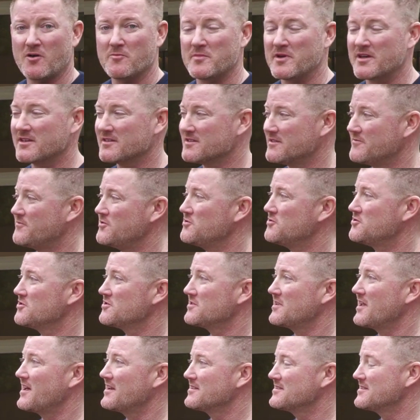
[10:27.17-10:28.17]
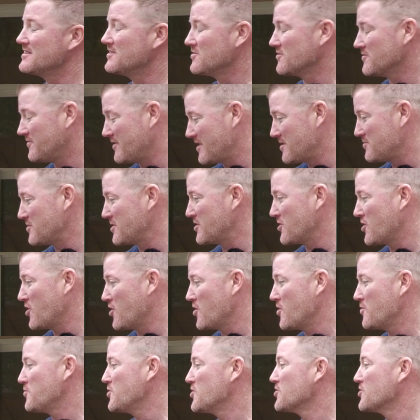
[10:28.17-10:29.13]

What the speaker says: Because if you just had a single family home,